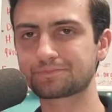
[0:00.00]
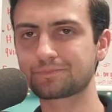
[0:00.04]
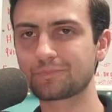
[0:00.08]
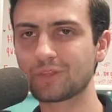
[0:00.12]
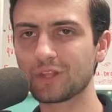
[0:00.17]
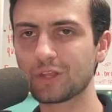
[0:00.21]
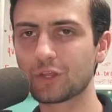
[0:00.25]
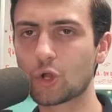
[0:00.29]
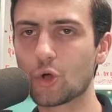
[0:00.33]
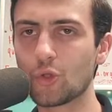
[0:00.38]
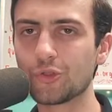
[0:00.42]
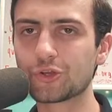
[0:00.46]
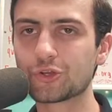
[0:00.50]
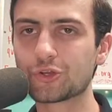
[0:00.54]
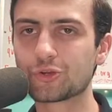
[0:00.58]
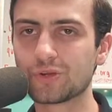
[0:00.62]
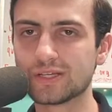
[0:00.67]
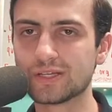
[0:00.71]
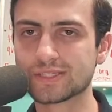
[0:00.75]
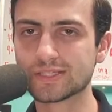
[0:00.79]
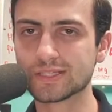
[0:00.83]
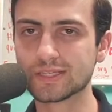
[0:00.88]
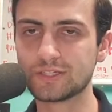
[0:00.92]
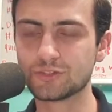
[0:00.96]
Golden
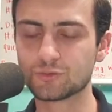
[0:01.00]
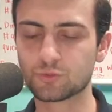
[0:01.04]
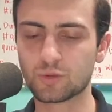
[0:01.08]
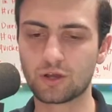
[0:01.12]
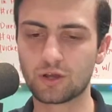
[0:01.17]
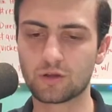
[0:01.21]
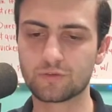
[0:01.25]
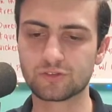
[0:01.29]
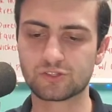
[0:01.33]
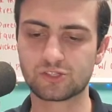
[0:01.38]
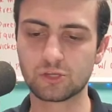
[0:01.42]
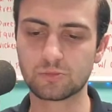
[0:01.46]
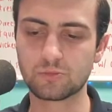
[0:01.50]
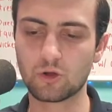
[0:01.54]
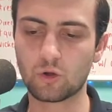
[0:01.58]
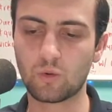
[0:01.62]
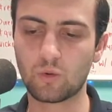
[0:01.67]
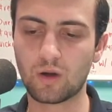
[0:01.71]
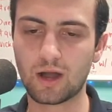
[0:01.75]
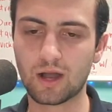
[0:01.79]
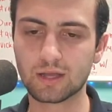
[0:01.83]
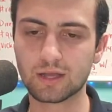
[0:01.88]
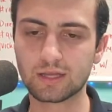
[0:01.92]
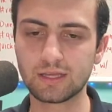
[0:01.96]
Grizzlies went over to
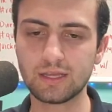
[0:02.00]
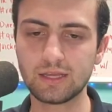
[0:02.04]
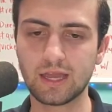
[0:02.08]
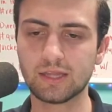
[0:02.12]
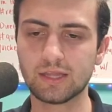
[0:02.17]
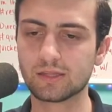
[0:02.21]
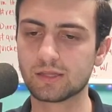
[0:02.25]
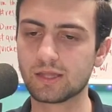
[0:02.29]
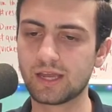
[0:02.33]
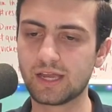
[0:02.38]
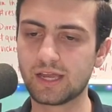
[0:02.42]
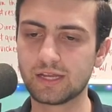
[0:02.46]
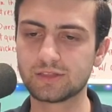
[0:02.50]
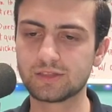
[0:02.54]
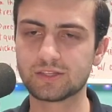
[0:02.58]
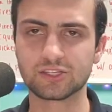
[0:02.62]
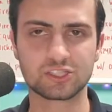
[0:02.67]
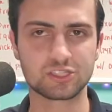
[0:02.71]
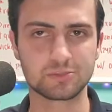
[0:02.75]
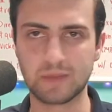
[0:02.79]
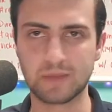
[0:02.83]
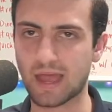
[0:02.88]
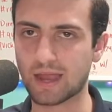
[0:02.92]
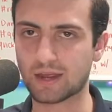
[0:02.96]
Milwaukee and laid the
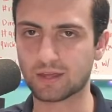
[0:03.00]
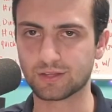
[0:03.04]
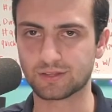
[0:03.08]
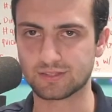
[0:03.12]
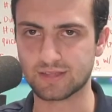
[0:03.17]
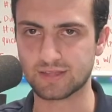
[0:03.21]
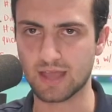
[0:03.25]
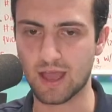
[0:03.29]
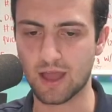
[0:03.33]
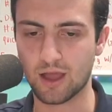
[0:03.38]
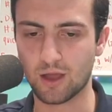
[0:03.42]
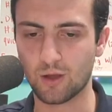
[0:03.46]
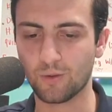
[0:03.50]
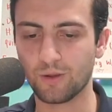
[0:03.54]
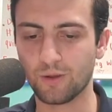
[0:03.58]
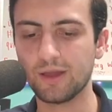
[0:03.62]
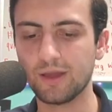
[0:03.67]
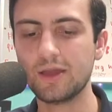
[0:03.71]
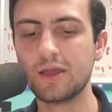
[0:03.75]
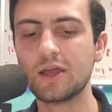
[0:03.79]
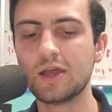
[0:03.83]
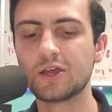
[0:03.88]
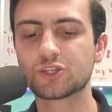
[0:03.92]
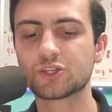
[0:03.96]
Smackets down.
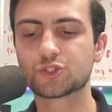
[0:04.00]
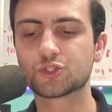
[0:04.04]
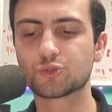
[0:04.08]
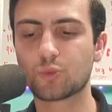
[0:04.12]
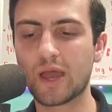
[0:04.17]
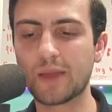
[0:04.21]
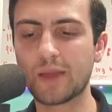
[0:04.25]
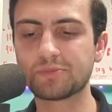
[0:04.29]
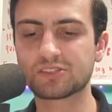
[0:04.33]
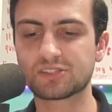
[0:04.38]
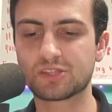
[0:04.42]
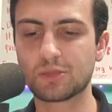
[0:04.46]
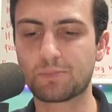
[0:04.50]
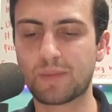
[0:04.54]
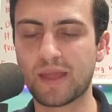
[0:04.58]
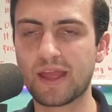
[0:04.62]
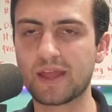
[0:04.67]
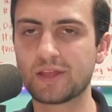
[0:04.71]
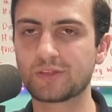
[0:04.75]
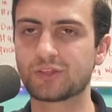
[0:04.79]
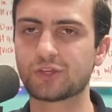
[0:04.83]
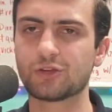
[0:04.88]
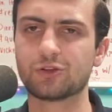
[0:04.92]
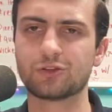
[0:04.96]
Swept the
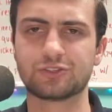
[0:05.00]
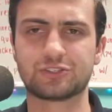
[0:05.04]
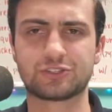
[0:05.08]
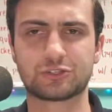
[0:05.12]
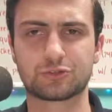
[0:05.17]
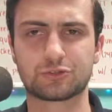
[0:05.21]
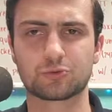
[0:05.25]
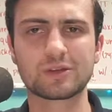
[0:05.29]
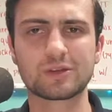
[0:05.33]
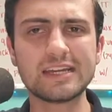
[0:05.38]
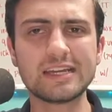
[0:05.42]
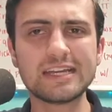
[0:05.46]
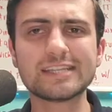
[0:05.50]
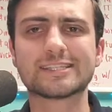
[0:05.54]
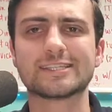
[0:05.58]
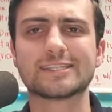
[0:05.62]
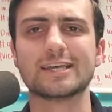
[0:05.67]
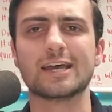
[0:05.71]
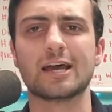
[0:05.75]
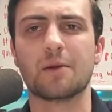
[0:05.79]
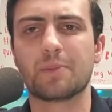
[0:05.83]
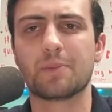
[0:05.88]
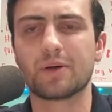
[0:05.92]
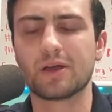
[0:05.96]
Panthers
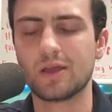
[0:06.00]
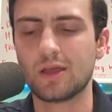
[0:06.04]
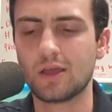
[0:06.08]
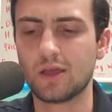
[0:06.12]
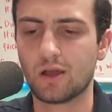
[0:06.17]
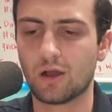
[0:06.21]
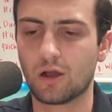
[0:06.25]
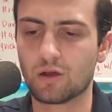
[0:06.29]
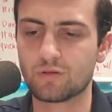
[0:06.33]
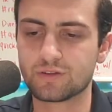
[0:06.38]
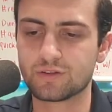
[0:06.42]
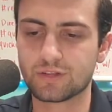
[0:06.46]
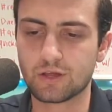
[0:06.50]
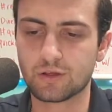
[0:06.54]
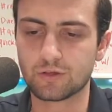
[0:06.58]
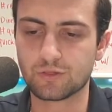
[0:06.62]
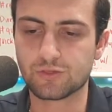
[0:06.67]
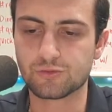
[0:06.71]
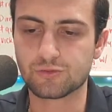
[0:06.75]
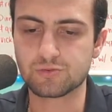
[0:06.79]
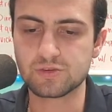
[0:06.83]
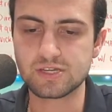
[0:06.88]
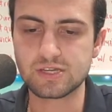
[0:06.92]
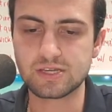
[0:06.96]
3-0 over their
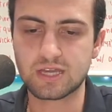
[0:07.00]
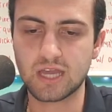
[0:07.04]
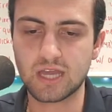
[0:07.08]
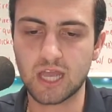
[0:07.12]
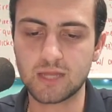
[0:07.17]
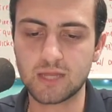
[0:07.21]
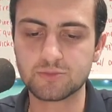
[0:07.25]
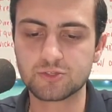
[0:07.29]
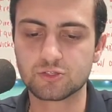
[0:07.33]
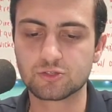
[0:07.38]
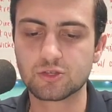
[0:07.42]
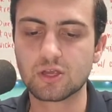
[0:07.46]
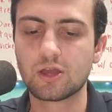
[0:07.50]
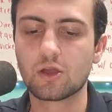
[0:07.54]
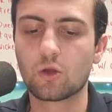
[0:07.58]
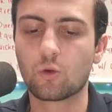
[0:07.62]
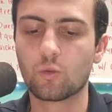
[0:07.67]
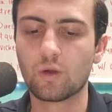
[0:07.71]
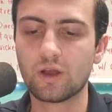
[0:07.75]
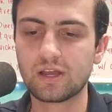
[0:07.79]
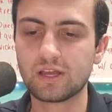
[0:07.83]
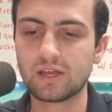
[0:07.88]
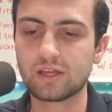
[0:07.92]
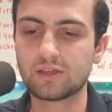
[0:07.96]
3 games,
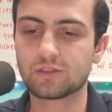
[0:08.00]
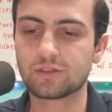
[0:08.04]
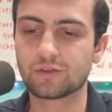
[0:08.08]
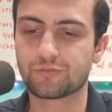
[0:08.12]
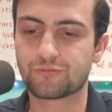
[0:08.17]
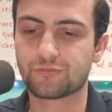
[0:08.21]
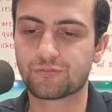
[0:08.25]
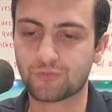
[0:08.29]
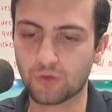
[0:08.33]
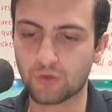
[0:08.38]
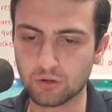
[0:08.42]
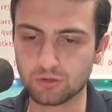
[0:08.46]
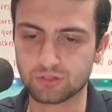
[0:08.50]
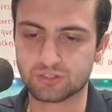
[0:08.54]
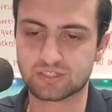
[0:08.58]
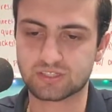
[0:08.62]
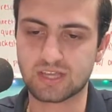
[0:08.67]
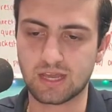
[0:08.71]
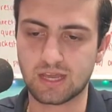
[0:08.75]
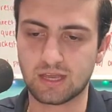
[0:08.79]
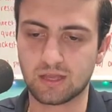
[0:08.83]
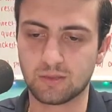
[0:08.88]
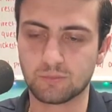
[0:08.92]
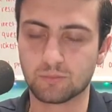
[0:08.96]
winning the first
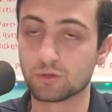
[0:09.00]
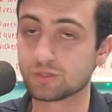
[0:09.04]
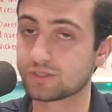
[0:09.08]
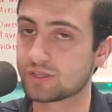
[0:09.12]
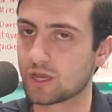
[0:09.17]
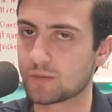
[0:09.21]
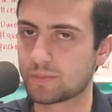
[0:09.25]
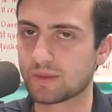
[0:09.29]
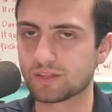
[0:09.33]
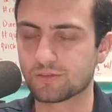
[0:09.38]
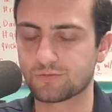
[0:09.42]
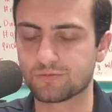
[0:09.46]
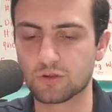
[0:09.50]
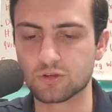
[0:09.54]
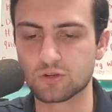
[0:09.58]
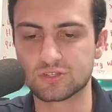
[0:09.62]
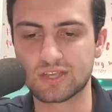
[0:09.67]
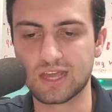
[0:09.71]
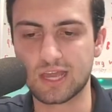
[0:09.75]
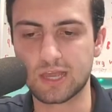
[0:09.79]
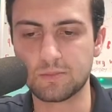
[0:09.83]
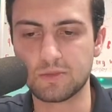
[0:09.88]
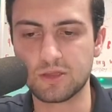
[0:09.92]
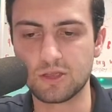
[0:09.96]
game. We'll talk about the first
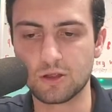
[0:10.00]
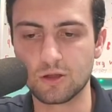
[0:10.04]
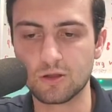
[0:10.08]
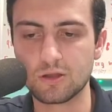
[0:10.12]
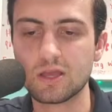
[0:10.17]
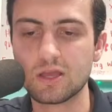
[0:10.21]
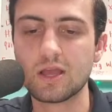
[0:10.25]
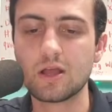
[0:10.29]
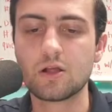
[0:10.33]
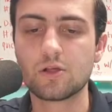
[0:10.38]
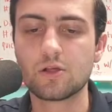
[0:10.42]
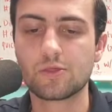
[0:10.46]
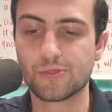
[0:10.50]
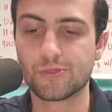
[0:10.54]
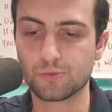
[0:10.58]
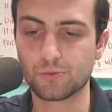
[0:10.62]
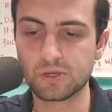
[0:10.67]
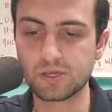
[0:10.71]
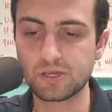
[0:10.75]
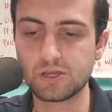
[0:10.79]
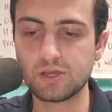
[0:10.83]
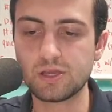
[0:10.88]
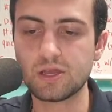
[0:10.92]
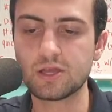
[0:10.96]
game here,
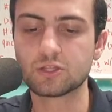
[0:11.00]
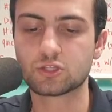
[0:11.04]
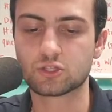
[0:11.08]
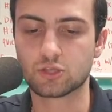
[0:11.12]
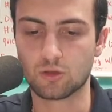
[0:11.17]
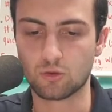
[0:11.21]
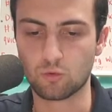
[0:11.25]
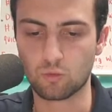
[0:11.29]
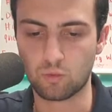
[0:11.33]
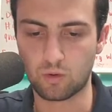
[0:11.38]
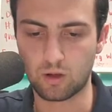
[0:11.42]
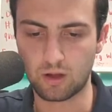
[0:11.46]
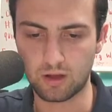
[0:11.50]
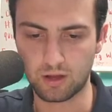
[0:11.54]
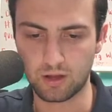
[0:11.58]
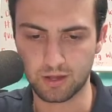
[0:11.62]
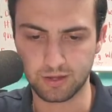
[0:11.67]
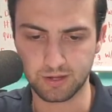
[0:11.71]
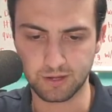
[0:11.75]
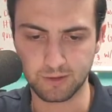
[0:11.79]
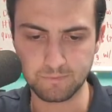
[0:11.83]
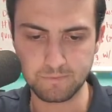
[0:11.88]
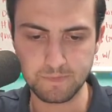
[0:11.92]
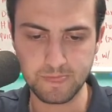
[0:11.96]

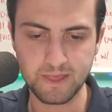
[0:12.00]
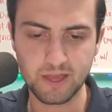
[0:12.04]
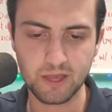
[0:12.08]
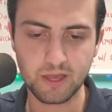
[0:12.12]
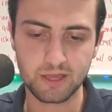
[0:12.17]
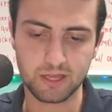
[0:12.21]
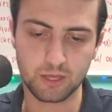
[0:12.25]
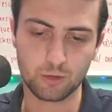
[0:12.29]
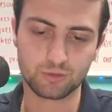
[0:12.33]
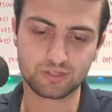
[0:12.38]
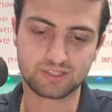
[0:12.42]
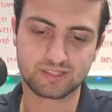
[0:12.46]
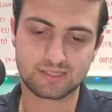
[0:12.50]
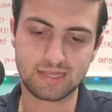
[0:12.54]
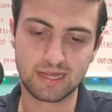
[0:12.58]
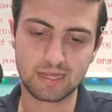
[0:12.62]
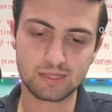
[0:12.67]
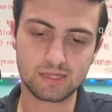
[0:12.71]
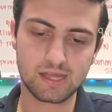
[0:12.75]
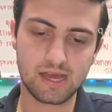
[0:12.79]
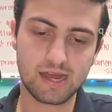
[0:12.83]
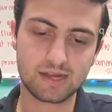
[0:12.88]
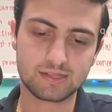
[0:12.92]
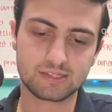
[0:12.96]
3-1. It was
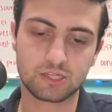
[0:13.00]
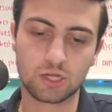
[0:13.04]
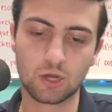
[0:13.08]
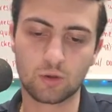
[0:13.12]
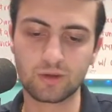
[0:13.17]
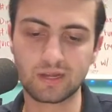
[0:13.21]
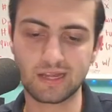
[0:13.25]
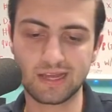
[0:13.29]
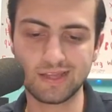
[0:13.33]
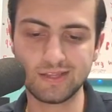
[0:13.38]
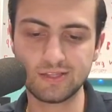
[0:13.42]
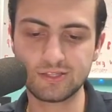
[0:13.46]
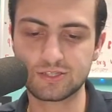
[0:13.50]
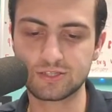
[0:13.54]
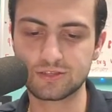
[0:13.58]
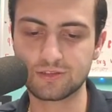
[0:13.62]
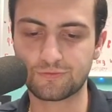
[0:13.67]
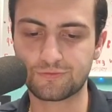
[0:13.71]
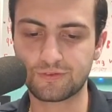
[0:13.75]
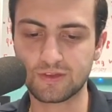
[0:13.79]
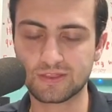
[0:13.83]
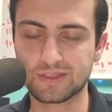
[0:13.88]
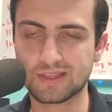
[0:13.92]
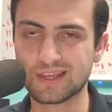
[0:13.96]
deadlocked going into the
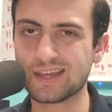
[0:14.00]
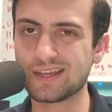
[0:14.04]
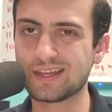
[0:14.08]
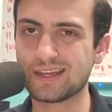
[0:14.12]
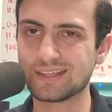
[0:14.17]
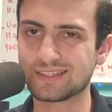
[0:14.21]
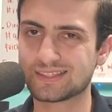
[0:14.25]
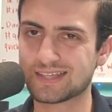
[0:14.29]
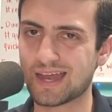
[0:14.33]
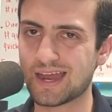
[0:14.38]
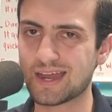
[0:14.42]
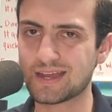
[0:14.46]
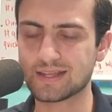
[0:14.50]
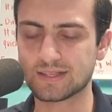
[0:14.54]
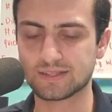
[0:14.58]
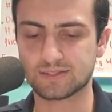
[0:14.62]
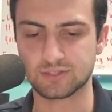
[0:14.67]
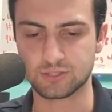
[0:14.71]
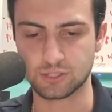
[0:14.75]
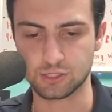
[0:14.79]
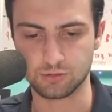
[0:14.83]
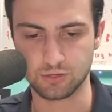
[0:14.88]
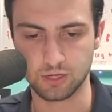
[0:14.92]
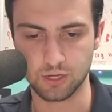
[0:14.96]
5th inning, tied at
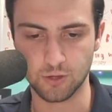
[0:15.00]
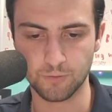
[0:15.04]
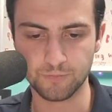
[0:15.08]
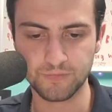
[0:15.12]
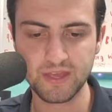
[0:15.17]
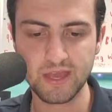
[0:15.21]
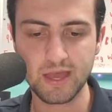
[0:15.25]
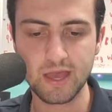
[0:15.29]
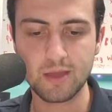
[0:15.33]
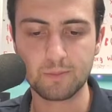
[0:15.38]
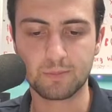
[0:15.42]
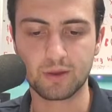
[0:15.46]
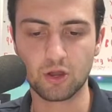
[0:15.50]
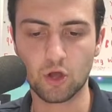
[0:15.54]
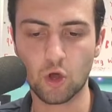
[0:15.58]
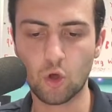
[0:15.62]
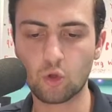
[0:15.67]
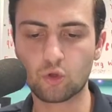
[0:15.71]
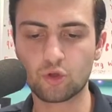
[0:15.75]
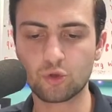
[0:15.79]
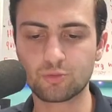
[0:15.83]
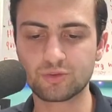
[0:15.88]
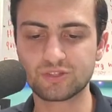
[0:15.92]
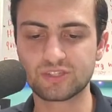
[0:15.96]
0, but
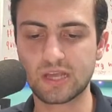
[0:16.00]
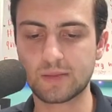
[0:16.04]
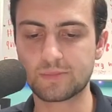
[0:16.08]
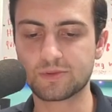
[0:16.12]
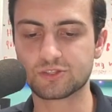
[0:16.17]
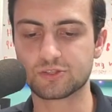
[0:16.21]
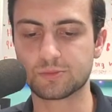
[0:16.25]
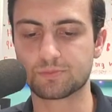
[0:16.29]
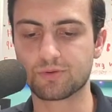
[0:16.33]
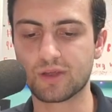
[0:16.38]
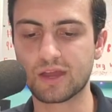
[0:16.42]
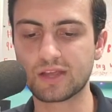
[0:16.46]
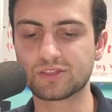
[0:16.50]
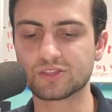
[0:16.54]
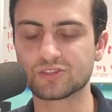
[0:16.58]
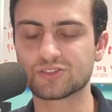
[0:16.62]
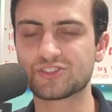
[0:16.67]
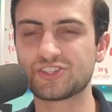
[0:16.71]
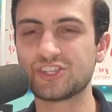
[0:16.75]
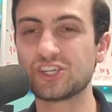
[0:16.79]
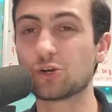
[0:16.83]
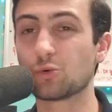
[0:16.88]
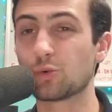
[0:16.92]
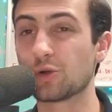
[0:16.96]
Oakland was able to break the
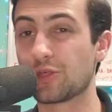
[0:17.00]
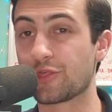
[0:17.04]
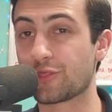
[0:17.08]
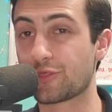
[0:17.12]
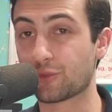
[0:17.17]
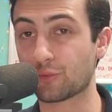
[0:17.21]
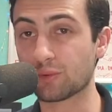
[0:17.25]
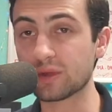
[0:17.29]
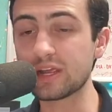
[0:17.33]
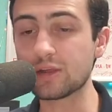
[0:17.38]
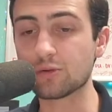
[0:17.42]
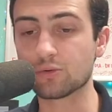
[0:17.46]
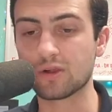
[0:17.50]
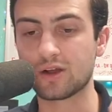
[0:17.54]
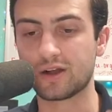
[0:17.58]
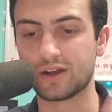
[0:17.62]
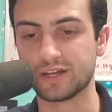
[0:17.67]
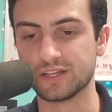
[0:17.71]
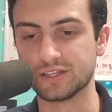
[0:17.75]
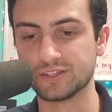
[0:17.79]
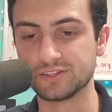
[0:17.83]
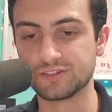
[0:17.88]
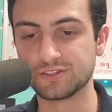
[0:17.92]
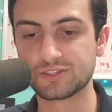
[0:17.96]
seal with 3
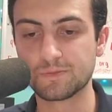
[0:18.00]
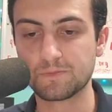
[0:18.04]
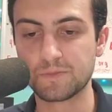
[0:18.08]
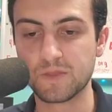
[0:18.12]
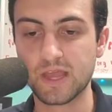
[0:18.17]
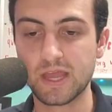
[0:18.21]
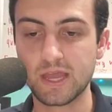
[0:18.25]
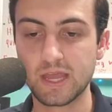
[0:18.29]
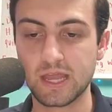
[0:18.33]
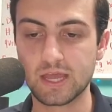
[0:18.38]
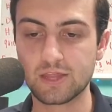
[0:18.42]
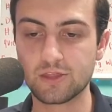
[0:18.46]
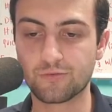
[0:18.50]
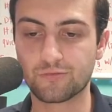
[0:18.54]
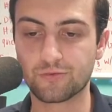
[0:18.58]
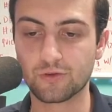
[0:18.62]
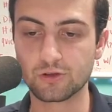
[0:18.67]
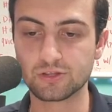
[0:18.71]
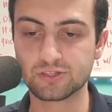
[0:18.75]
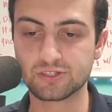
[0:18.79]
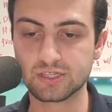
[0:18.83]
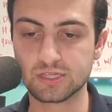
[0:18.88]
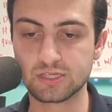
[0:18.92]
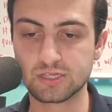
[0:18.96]
runs in the
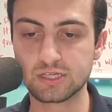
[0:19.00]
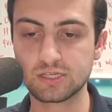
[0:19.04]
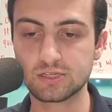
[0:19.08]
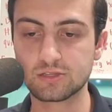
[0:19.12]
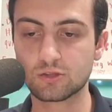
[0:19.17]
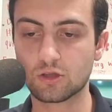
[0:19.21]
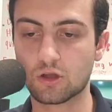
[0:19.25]
first inning.